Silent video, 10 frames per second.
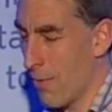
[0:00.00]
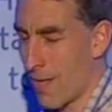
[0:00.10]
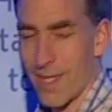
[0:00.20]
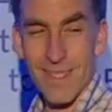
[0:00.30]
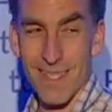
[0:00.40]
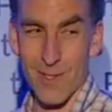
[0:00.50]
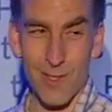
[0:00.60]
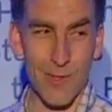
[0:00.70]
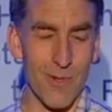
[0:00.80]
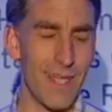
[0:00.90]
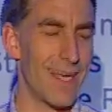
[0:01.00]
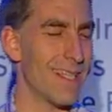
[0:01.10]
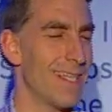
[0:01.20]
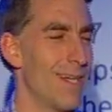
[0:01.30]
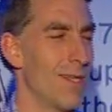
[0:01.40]
One other little story that
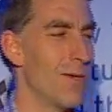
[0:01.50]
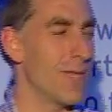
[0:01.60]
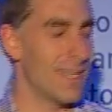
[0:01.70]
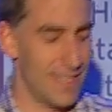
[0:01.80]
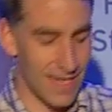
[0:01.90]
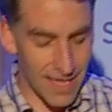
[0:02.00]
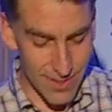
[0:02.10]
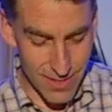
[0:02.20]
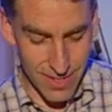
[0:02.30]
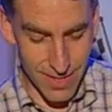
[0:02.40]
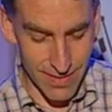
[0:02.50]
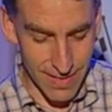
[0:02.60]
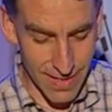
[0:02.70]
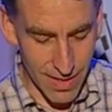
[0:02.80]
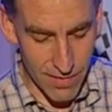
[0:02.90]
I'll tell you is that I used to
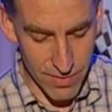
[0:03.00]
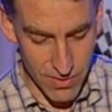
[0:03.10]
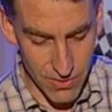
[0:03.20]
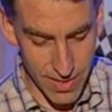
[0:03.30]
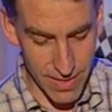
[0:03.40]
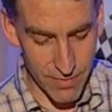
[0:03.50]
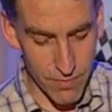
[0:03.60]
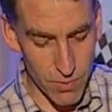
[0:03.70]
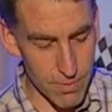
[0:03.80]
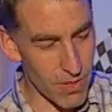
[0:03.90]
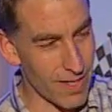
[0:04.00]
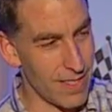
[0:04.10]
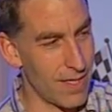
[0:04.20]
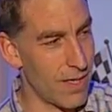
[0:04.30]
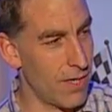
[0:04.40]
get off the train at 4
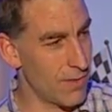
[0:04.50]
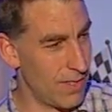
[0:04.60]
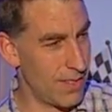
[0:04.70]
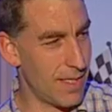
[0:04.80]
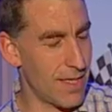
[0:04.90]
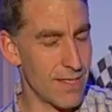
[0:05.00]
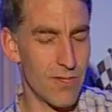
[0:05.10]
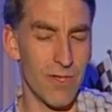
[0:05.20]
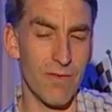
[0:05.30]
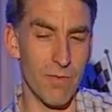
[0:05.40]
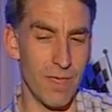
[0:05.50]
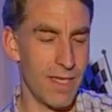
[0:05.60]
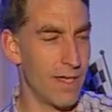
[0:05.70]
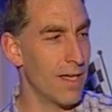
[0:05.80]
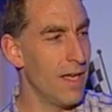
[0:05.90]
Embarcadero, just down the street from
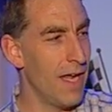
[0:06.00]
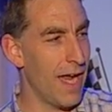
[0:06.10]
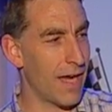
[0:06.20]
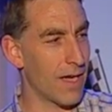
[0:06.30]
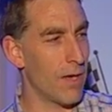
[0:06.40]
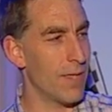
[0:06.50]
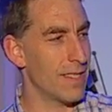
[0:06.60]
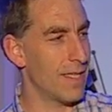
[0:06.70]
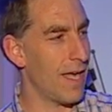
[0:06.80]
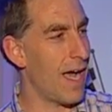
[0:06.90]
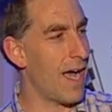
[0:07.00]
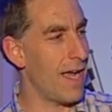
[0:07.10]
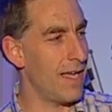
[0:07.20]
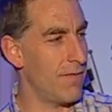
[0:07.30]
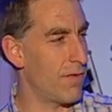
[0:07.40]
here, and go into the
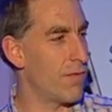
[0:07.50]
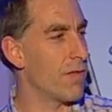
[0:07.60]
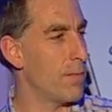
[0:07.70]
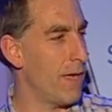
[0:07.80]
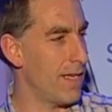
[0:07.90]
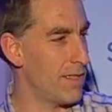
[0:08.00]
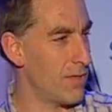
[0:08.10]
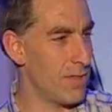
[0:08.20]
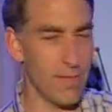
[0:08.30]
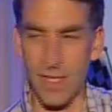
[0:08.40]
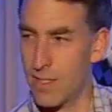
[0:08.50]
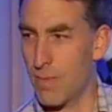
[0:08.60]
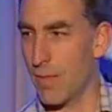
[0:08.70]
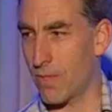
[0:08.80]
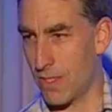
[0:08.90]
Hyatt for free pastry because
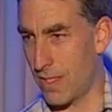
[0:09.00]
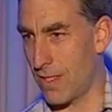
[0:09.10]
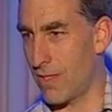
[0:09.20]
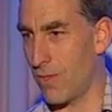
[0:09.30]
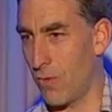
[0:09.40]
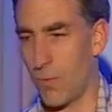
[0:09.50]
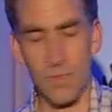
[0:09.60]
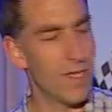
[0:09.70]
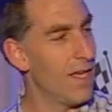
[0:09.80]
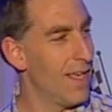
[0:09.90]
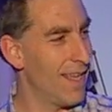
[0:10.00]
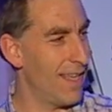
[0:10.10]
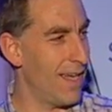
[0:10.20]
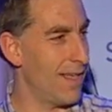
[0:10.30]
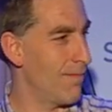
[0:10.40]
people just assumed
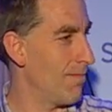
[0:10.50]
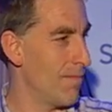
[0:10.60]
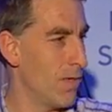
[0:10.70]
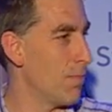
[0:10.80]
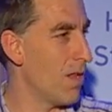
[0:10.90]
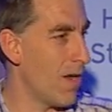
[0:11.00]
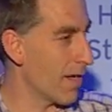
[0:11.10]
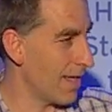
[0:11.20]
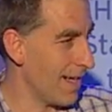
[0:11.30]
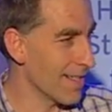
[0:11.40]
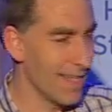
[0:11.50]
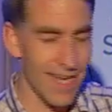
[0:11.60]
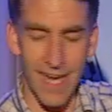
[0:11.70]
that you belong there.